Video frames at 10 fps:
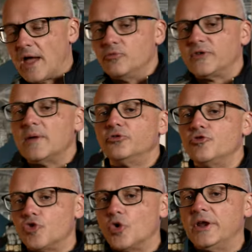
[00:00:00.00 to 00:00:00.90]
I was able to
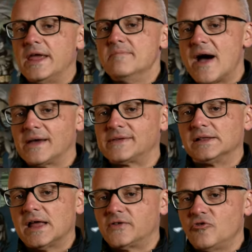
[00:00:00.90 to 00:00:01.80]
join a
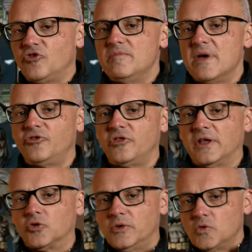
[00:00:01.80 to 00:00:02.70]
masterclass and she mentioned
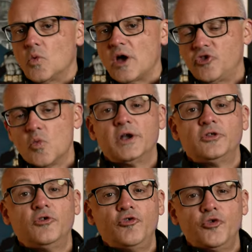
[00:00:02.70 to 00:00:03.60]
that the reason why she wanted
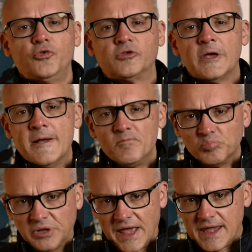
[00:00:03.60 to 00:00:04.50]
to use
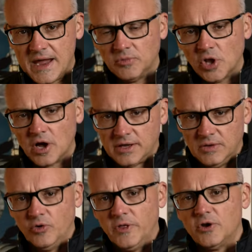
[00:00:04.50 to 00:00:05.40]
black hemlock
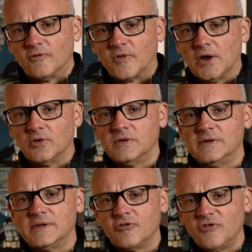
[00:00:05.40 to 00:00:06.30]
within her fragrance
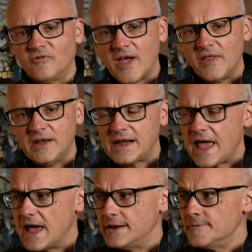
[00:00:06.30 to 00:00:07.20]
is that she found that it
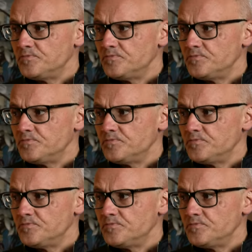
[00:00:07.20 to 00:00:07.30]
had